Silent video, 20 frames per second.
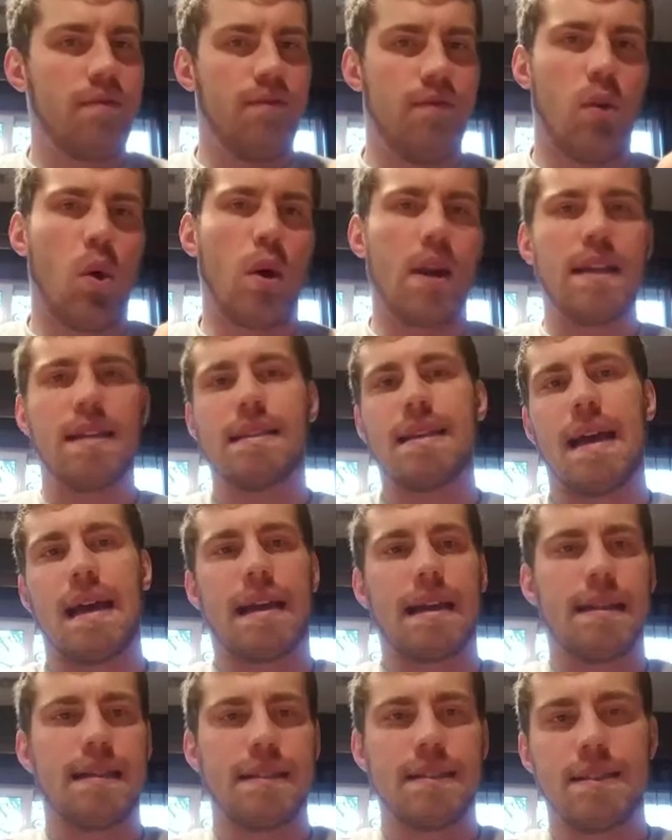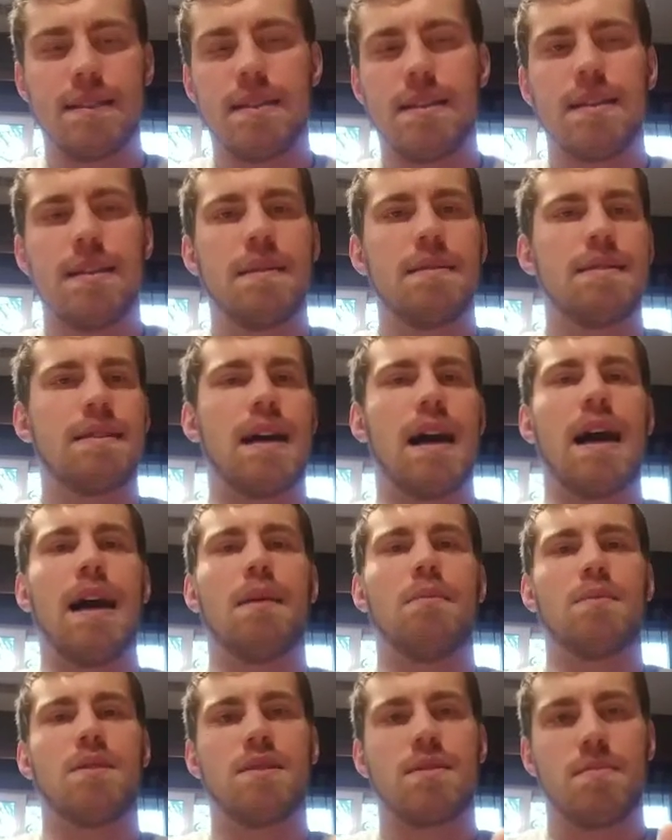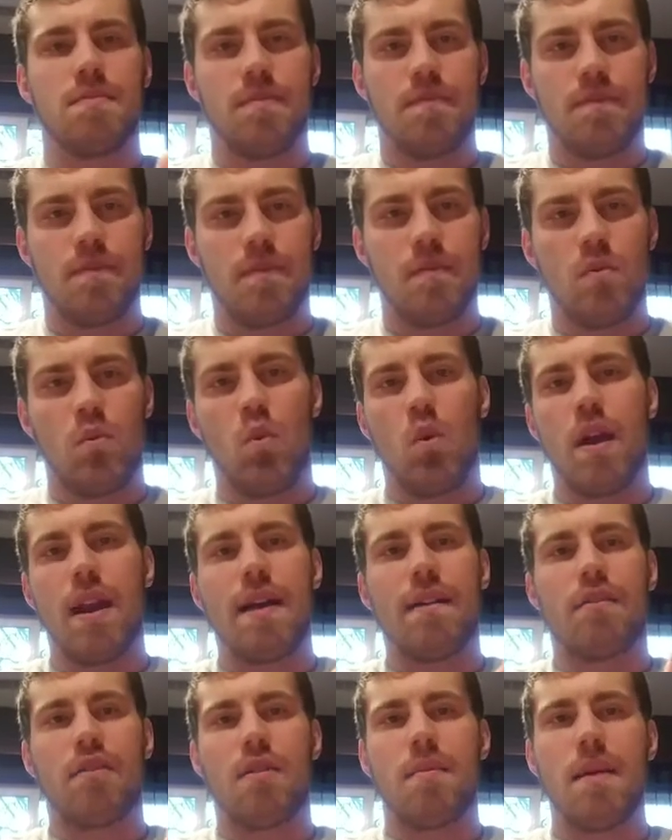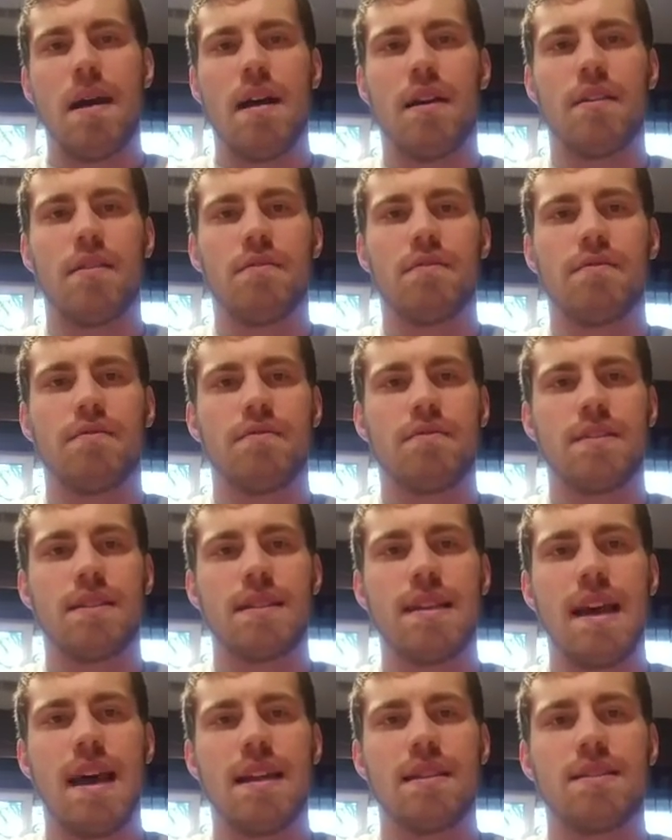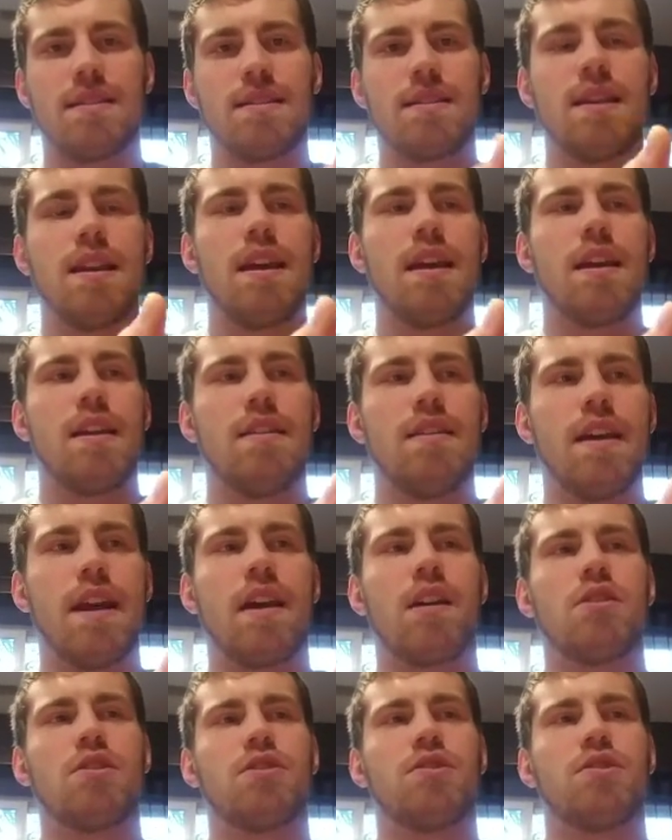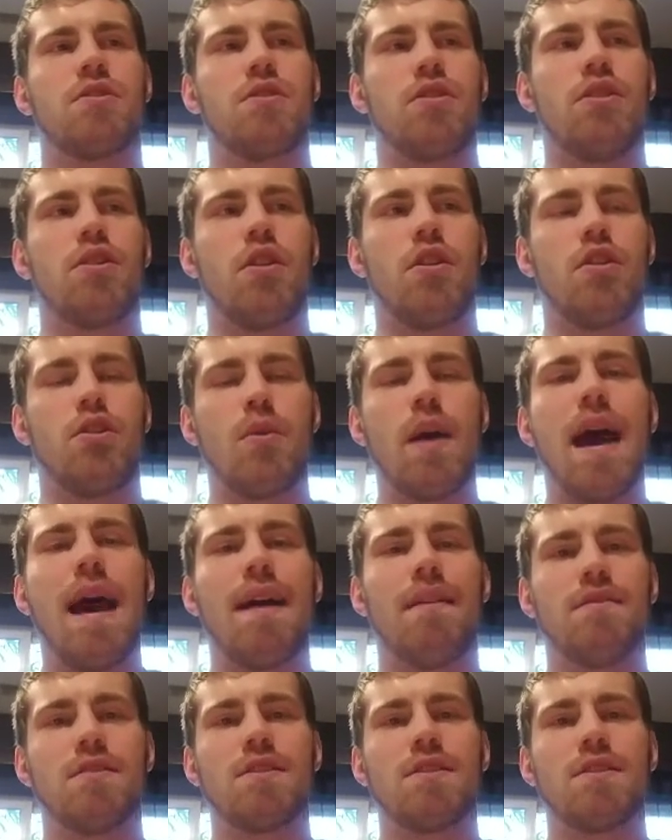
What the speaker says: 40 seconds times whatever amount of sets. There's, you have